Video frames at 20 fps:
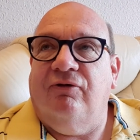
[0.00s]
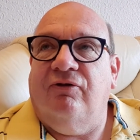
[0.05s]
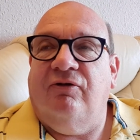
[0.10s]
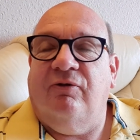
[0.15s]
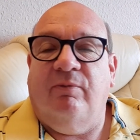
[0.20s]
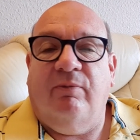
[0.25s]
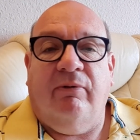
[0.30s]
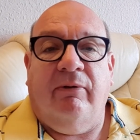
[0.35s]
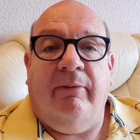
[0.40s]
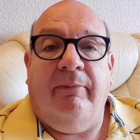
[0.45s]
to
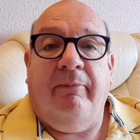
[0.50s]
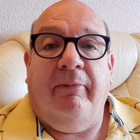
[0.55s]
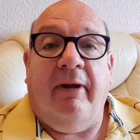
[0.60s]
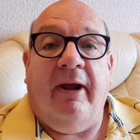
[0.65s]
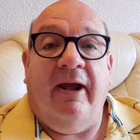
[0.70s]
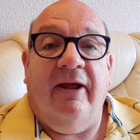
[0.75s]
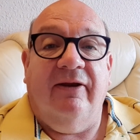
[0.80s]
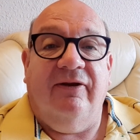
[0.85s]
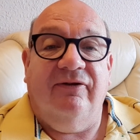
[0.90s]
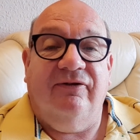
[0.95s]

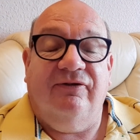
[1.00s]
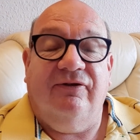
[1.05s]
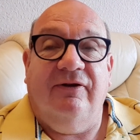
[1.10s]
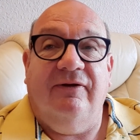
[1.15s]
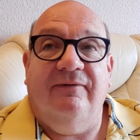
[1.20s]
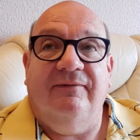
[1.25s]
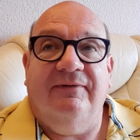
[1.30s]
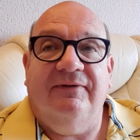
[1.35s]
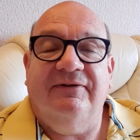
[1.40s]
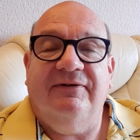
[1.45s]
prepare the
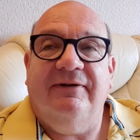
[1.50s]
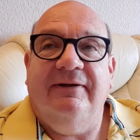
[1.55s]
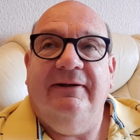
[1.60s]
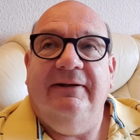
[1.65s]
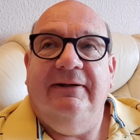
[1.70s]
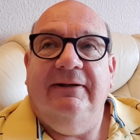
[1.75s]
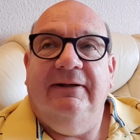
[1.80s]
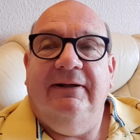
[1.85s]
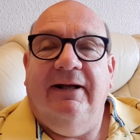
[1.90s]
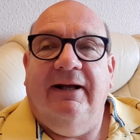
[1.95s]
service
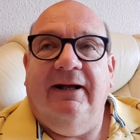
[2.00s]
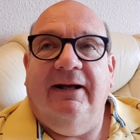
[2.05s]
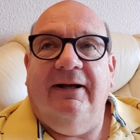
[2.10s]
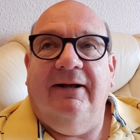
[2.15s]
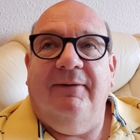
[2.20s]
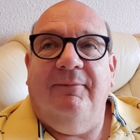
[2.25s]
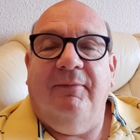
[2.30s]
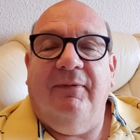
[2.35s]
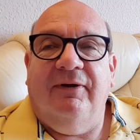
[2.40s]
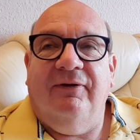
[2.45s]

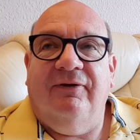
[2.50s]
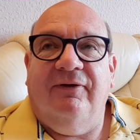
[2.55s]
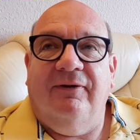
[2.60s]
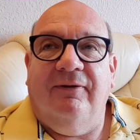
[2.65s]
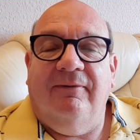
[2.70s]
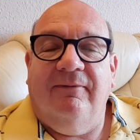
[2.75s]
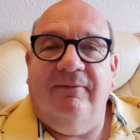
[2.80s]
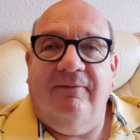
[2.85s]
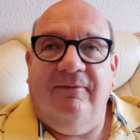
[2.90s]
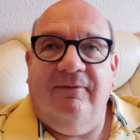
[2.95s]
um, and
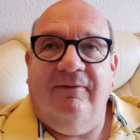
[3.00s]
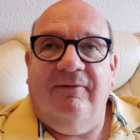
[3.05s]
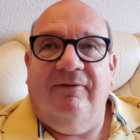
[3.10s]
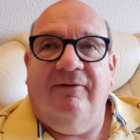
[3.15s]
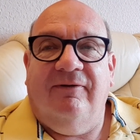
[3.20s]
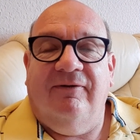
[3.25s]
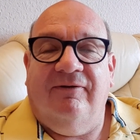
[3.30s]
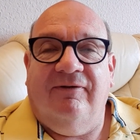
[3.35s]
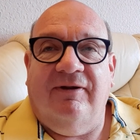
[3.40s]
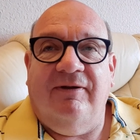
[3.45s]
to,
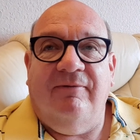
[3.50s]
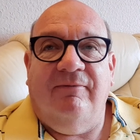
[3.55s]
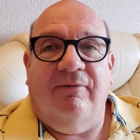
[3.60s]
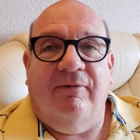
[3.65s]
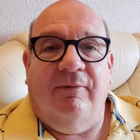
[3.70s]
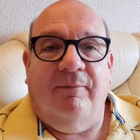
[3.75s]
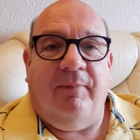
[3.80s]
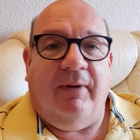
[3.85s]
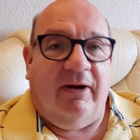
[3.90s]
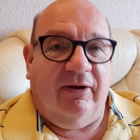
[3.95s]
to see
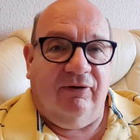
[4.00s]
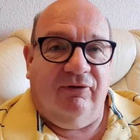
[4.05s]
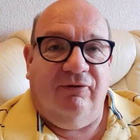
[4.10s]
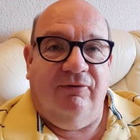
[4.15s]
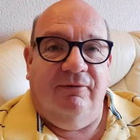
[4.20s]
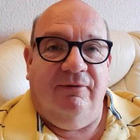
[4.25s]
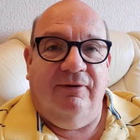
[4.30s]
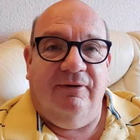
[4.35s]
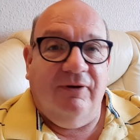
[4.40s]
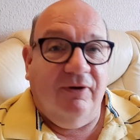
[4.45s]
we're back
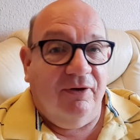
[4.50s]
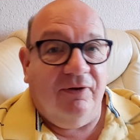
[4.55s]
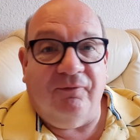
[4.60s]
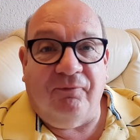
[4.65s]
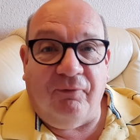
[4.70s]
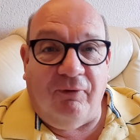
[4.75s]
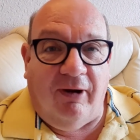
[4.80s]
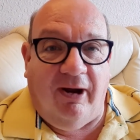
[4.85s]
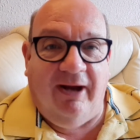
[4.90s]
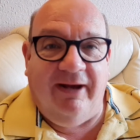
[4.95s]
to another
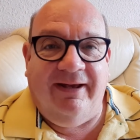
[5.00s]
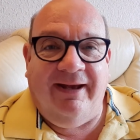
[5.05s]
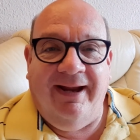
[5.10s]
Friday.